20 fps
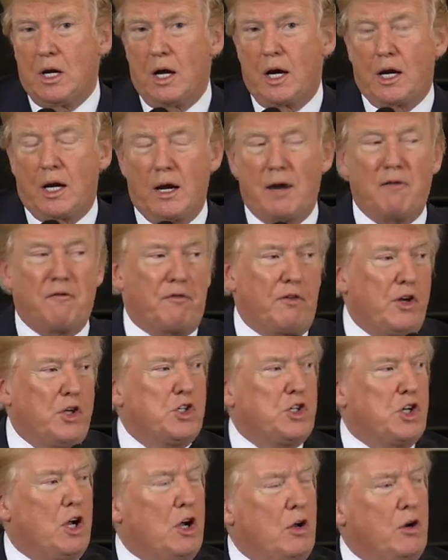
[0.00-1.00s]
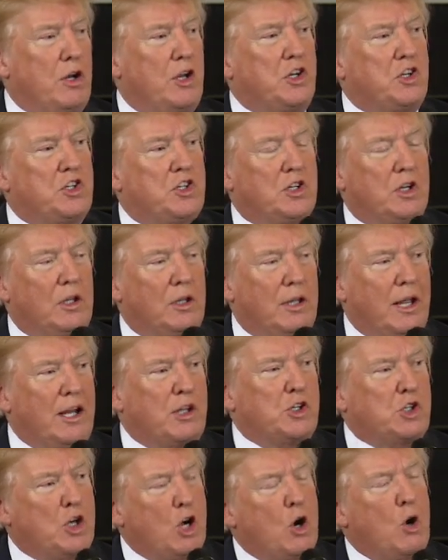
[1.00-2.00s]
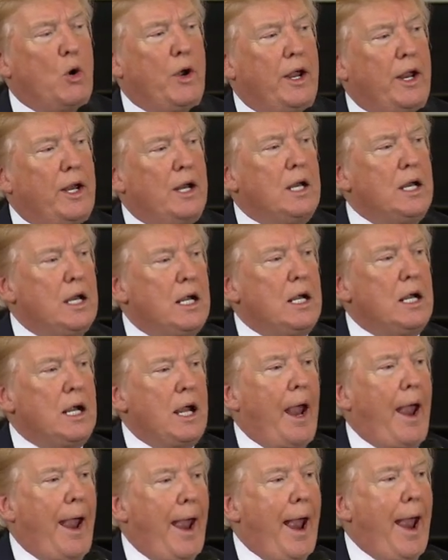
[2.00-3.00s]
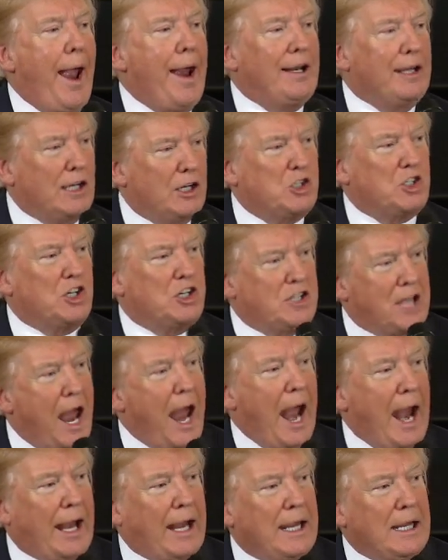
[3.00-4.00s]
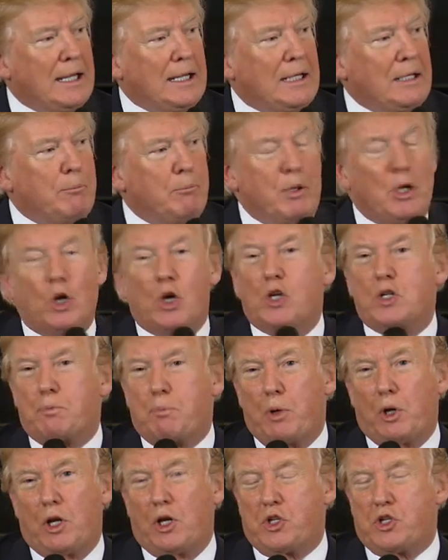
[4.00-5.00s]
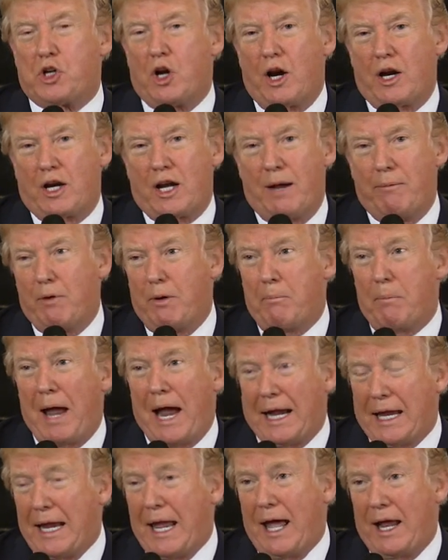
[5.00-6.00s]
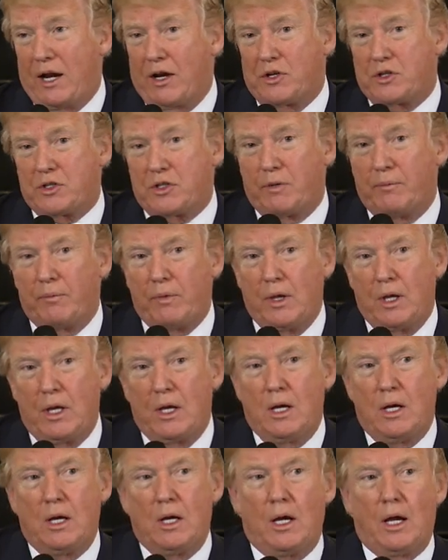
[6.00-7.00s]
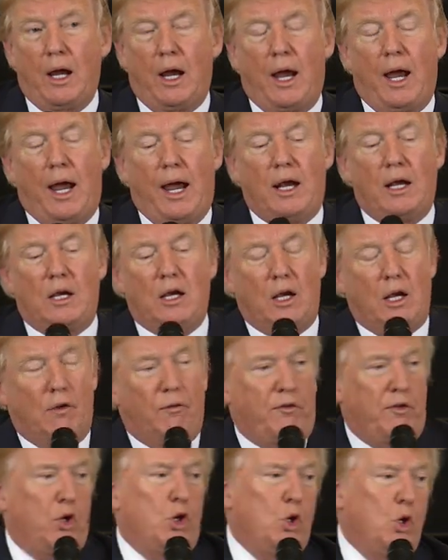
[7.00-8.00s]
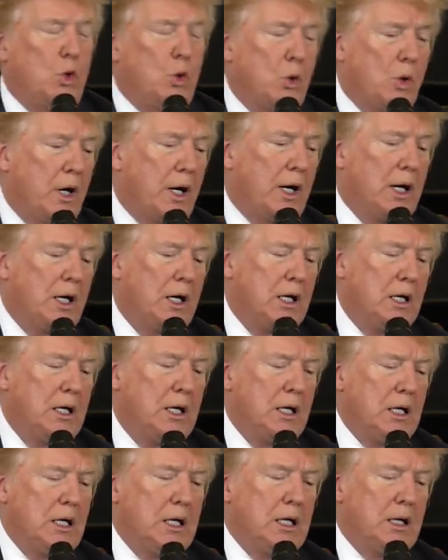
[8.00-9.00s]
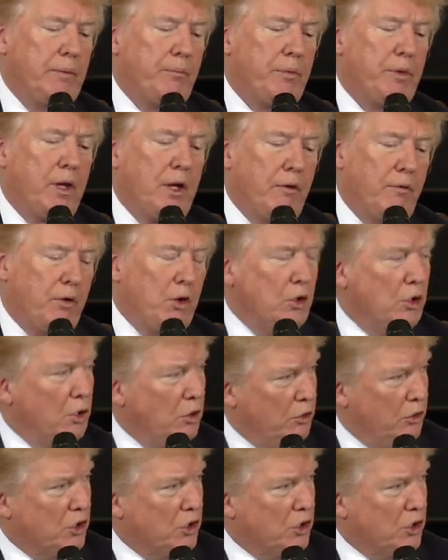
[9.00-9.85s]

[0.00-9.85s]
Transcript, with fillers: A gun-free zone is, let's go in and let's attack, because bullets aren't coming back at us. And if you, uh, if you do